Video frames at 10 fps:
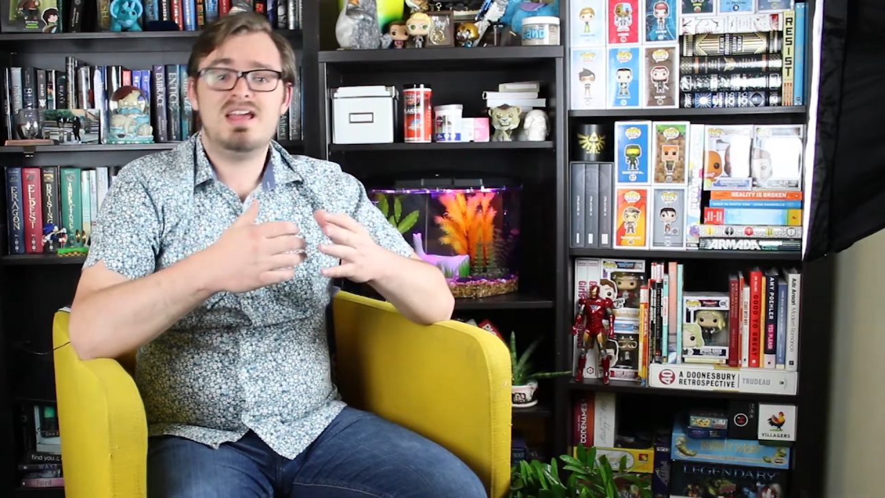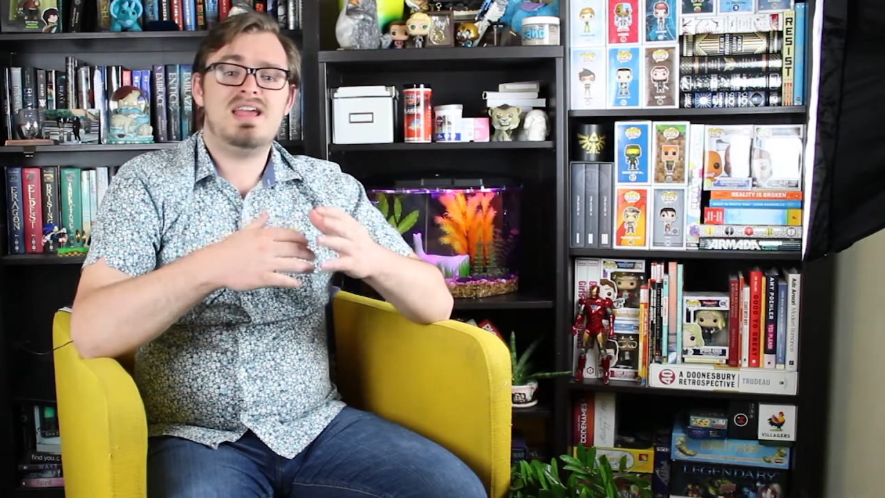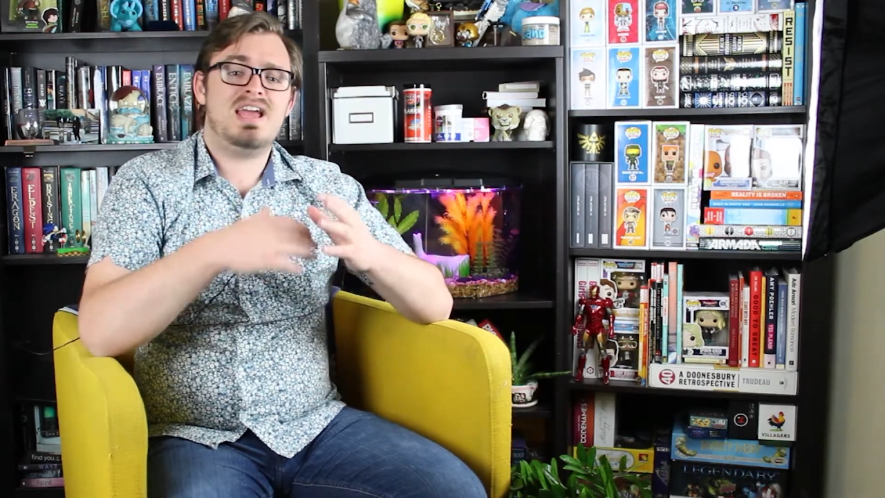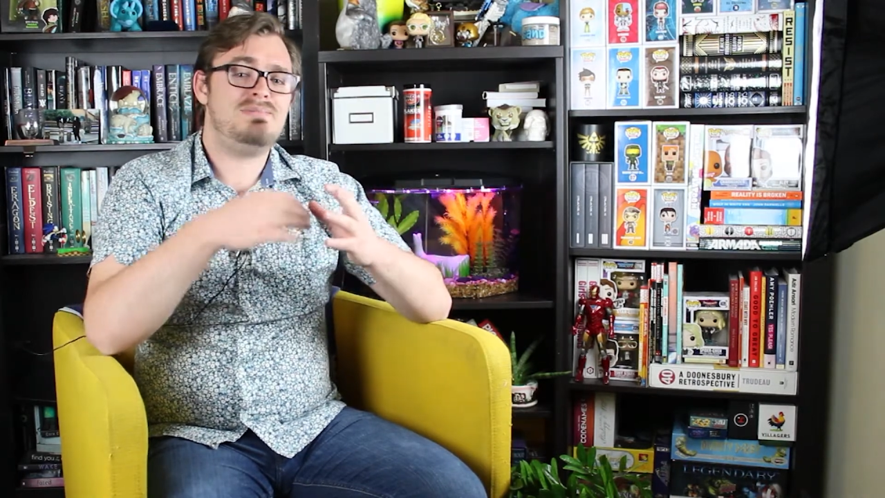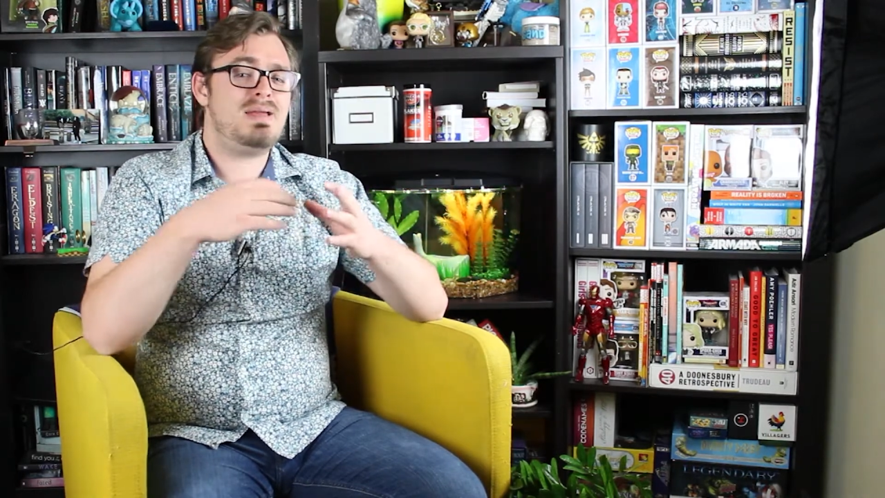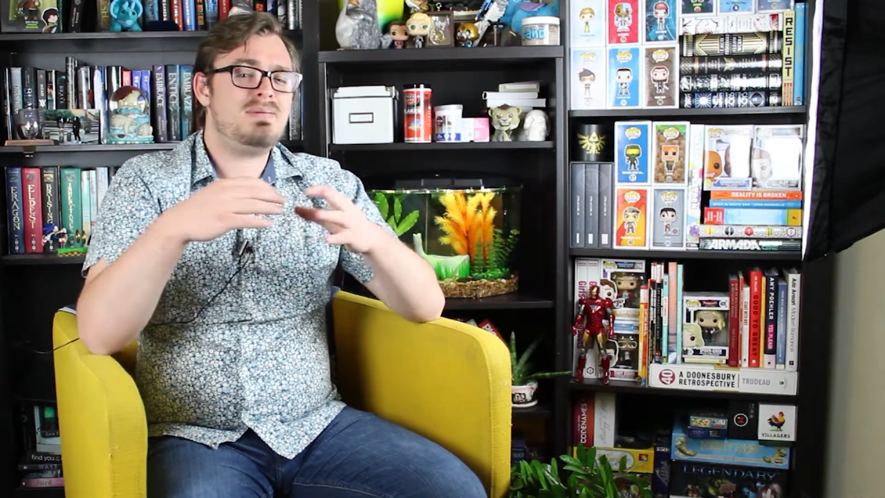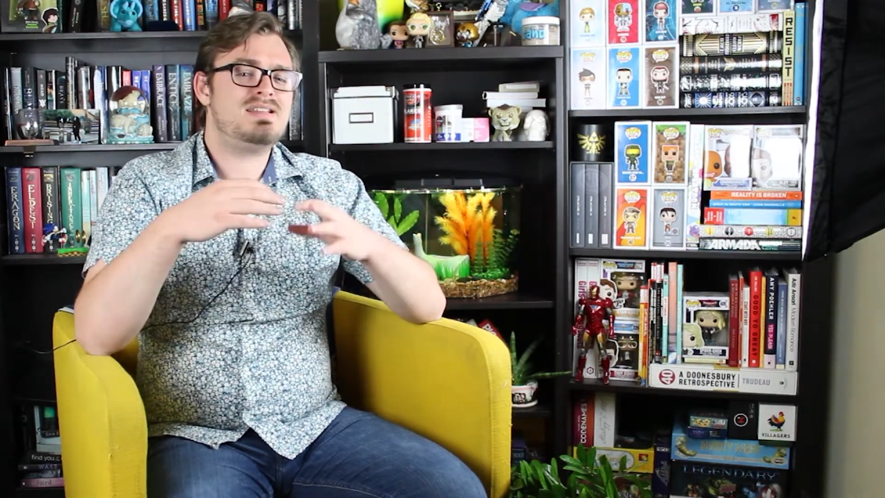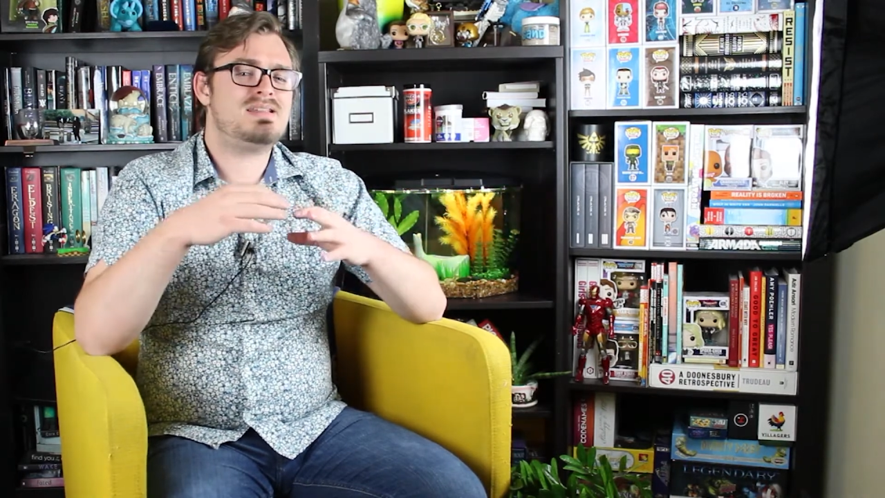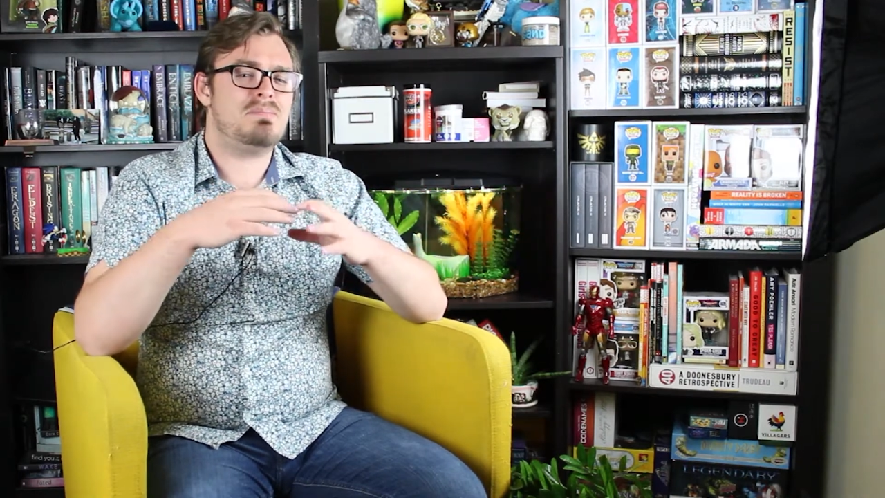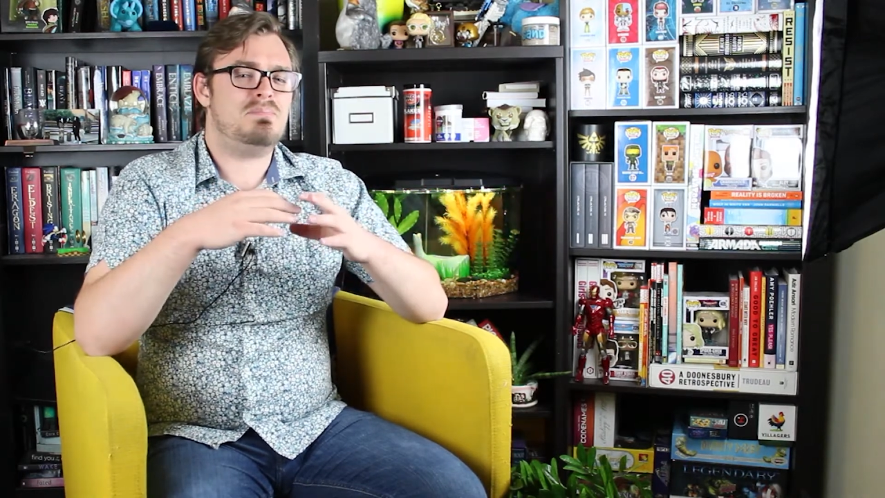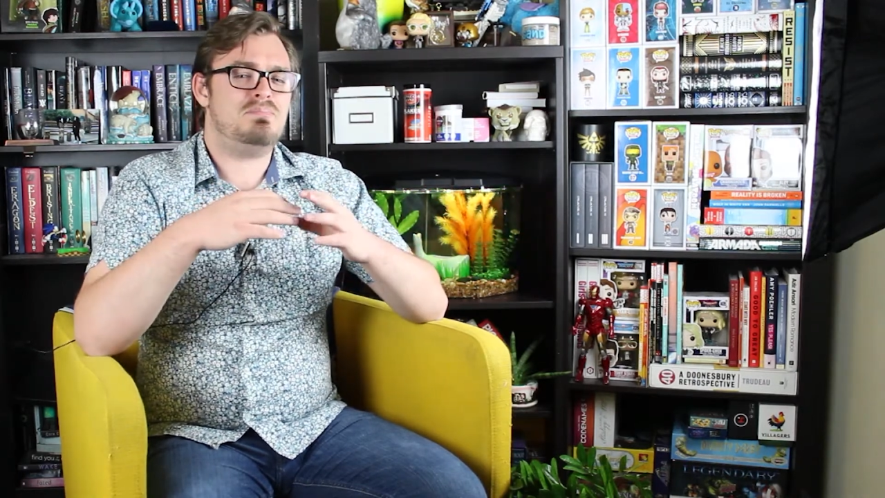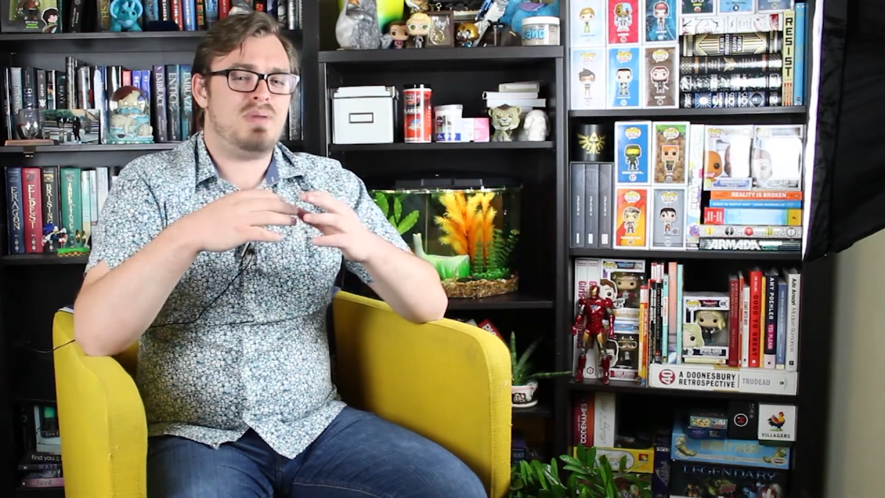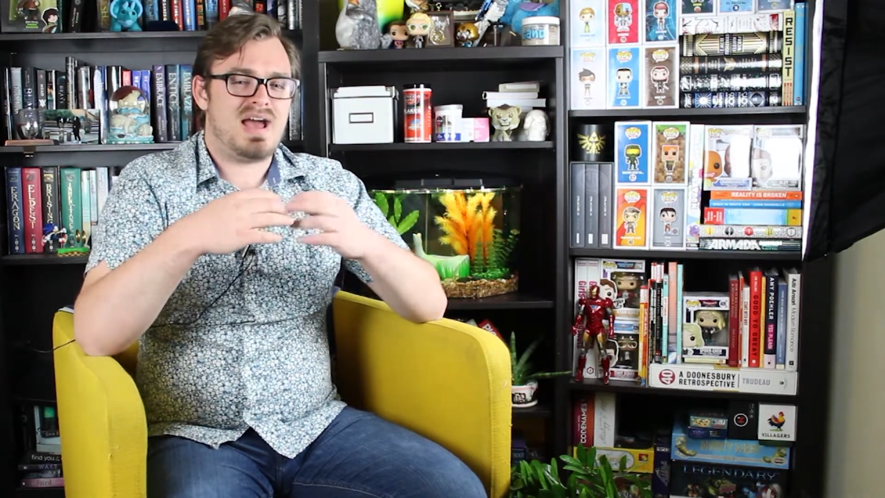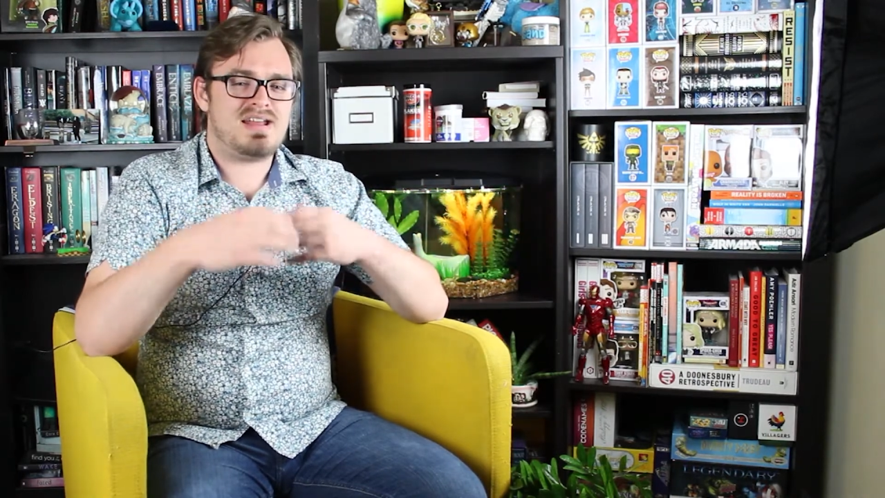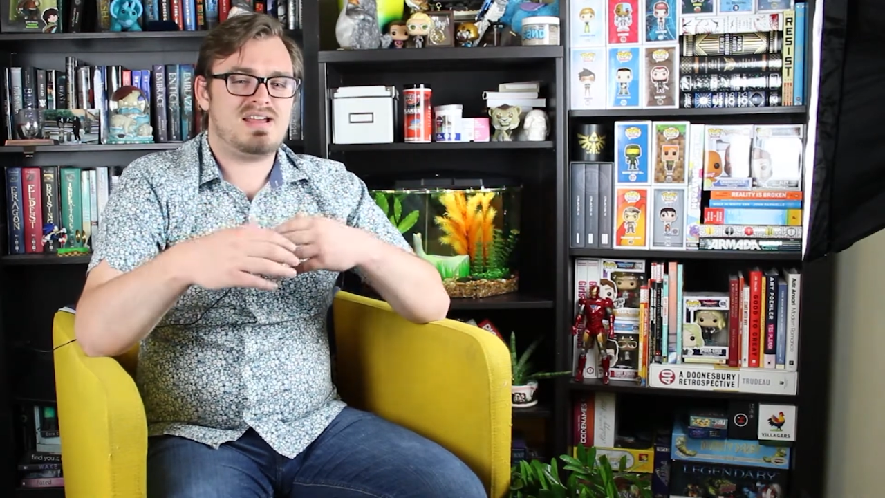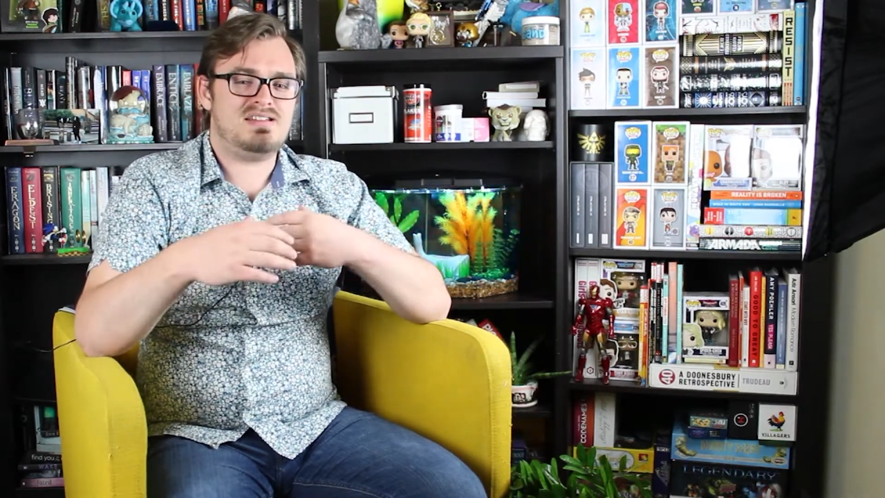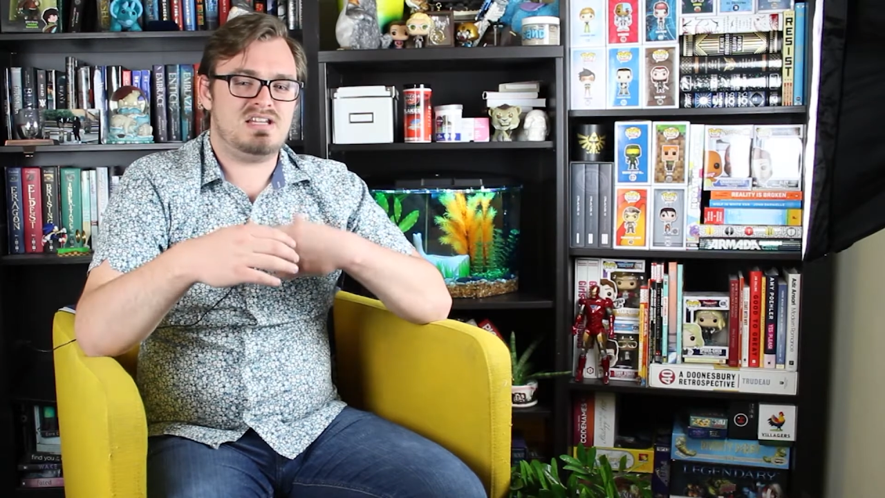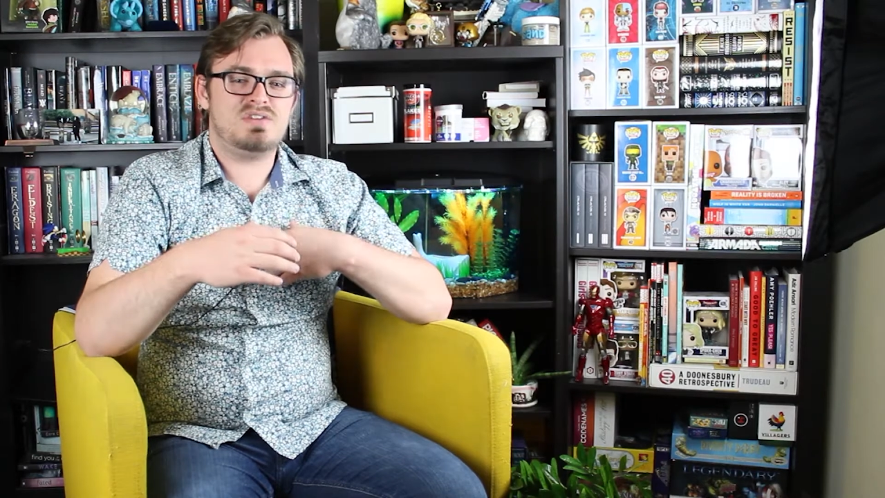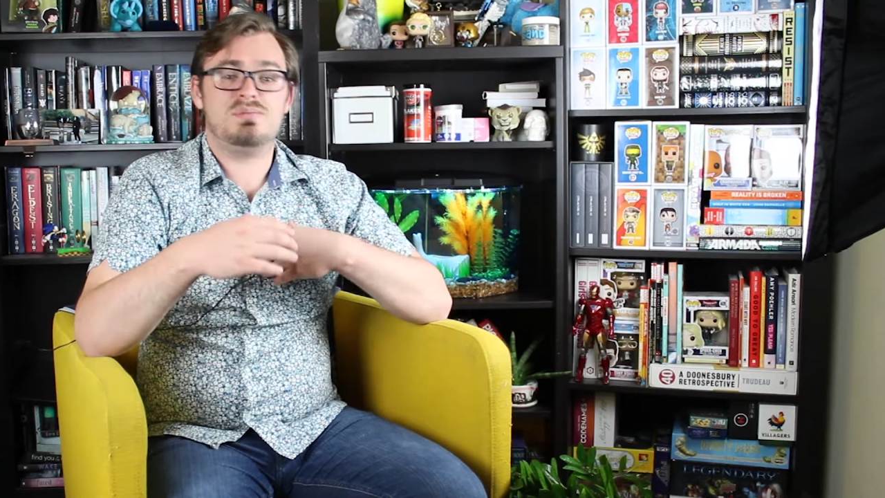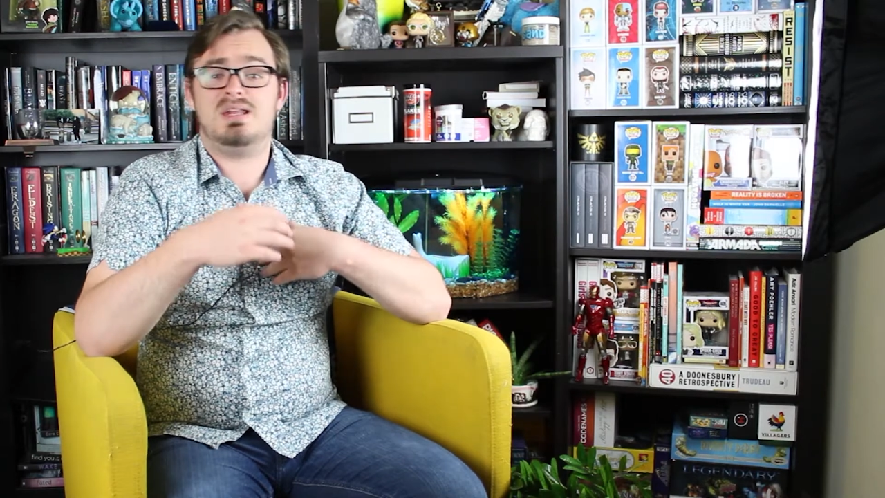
and maybe it's a bad idea for me to